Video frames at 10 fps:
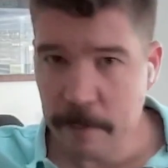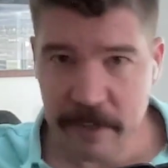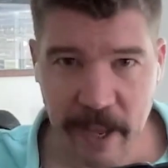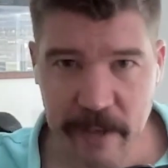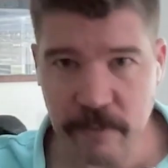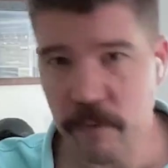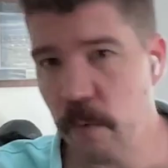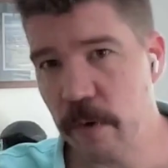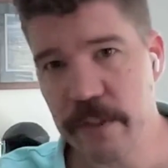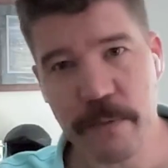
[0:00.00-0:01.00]
and dad
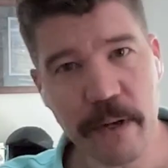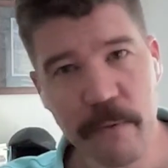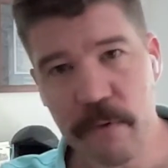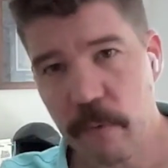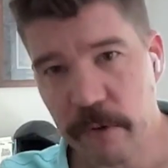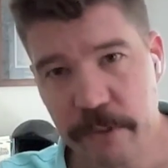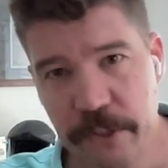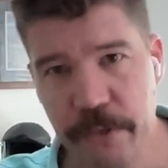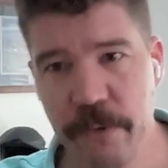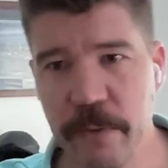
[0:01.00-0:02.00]
divorced when I was 1 or
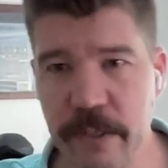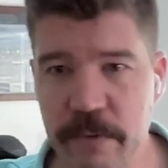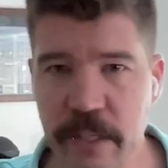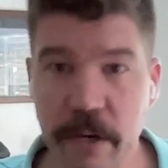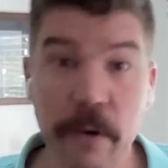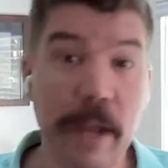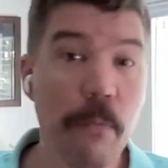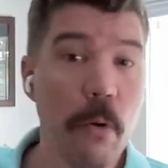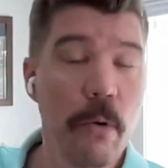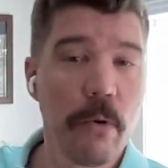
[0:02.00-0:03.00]
2." And he was like, "Okay,
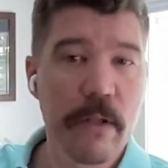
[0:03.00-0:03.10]
well,